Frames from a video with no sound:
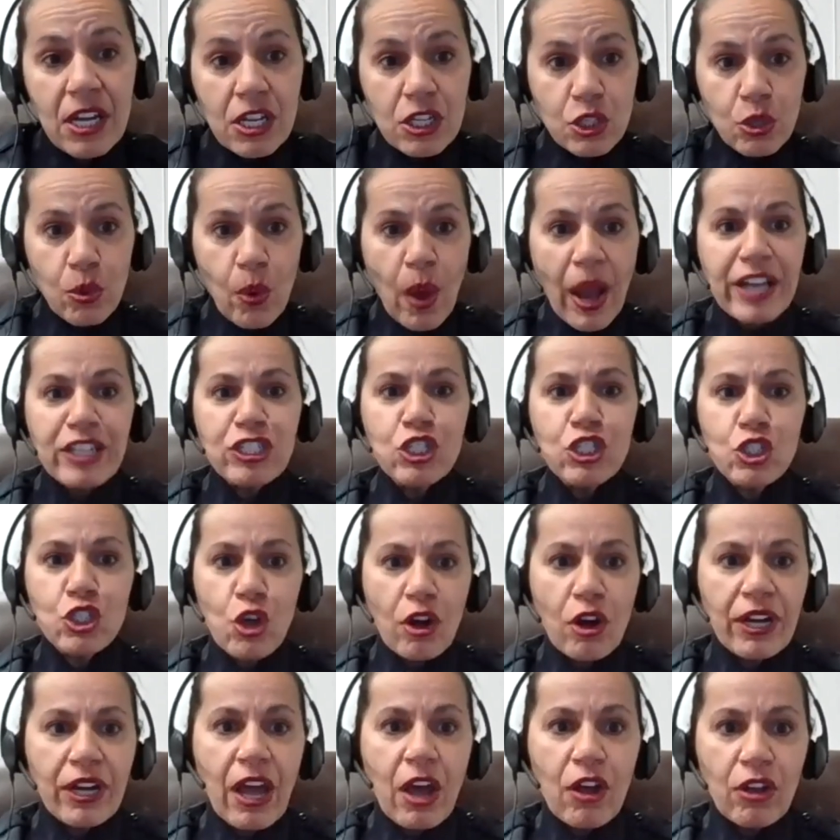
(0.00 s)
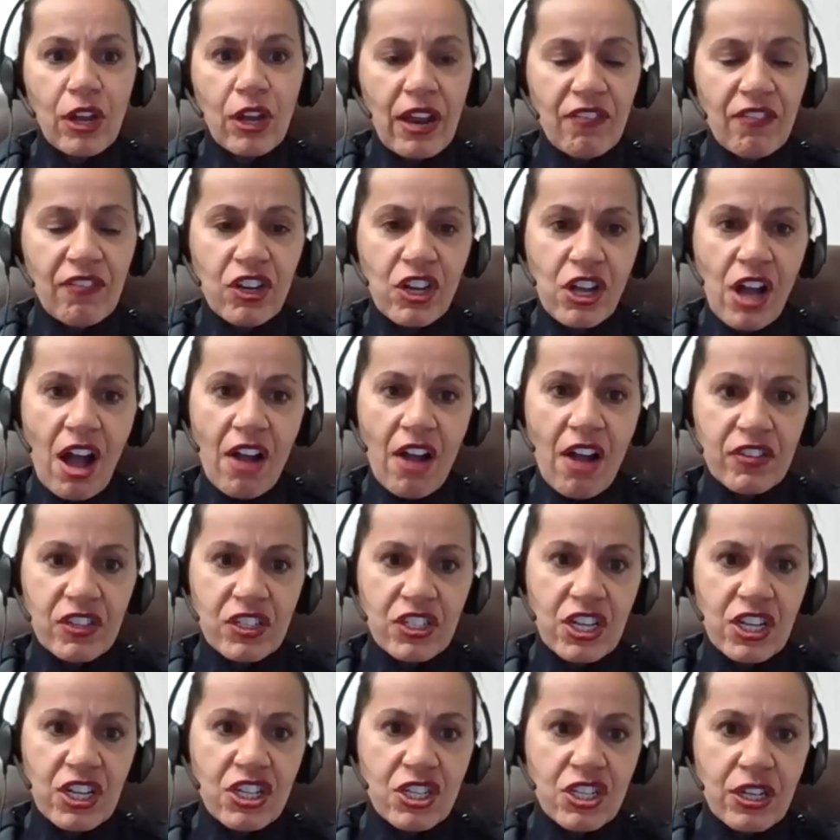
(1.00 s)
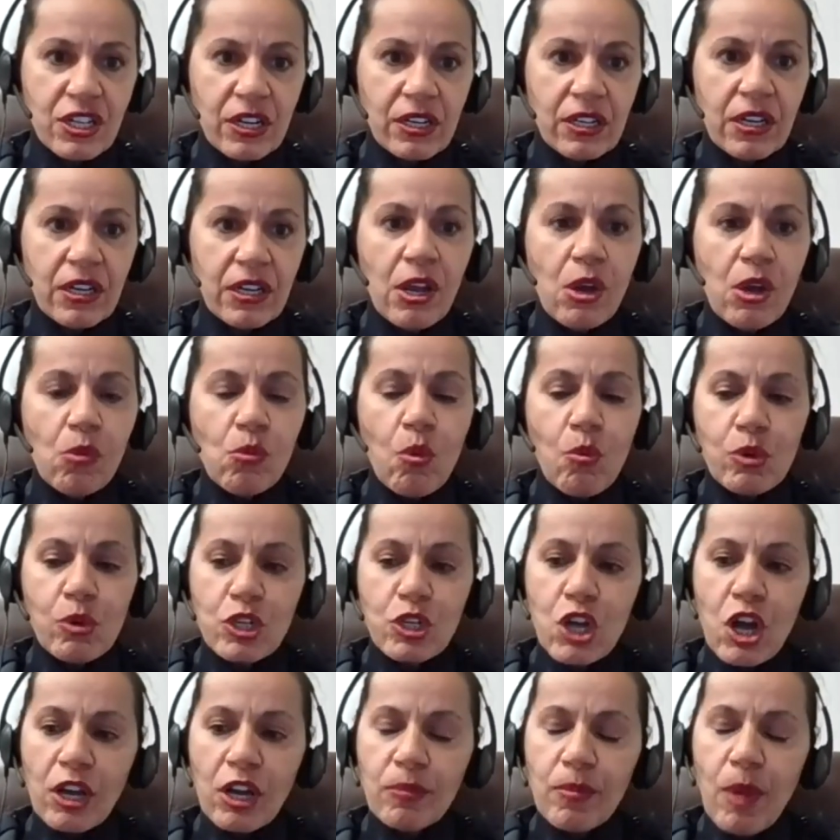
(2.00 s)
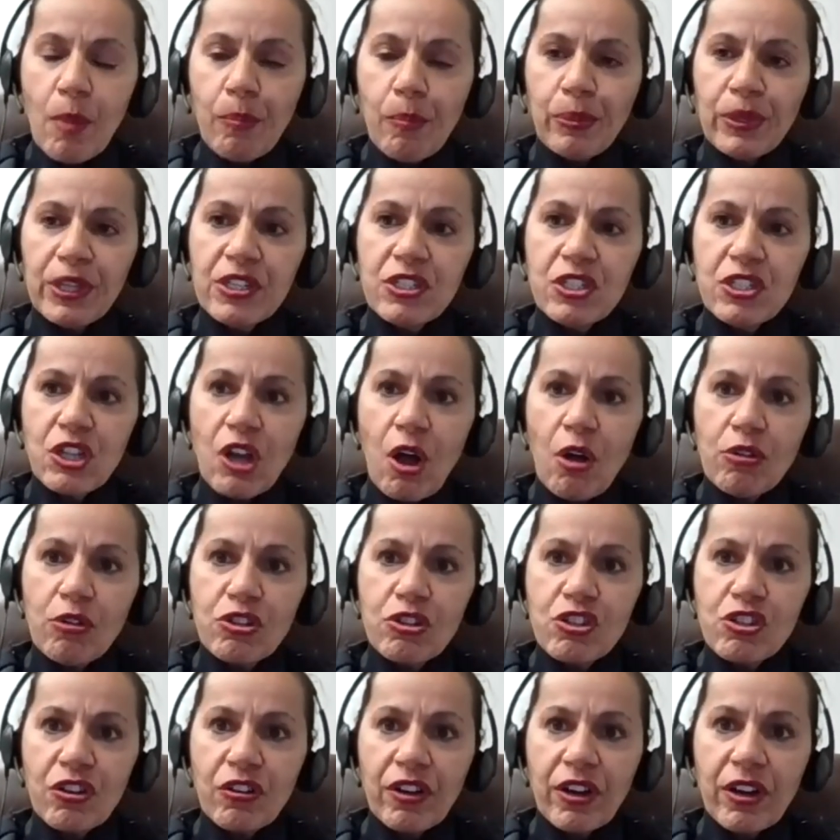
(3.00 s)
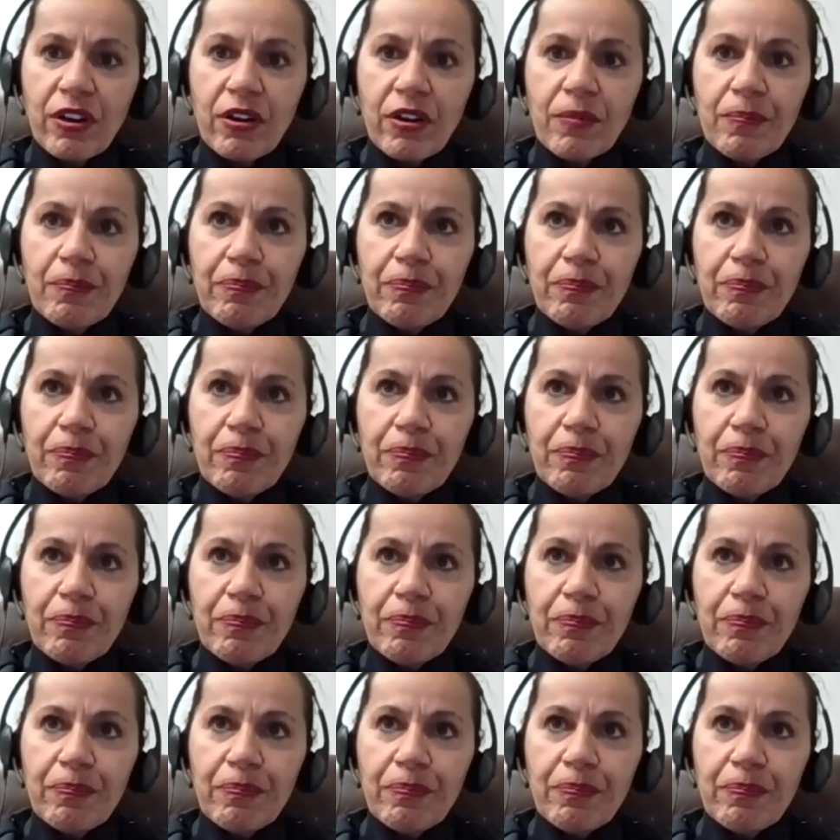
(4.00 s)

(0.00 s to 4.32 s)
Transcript: So I start out every conversation when we're talking about police culture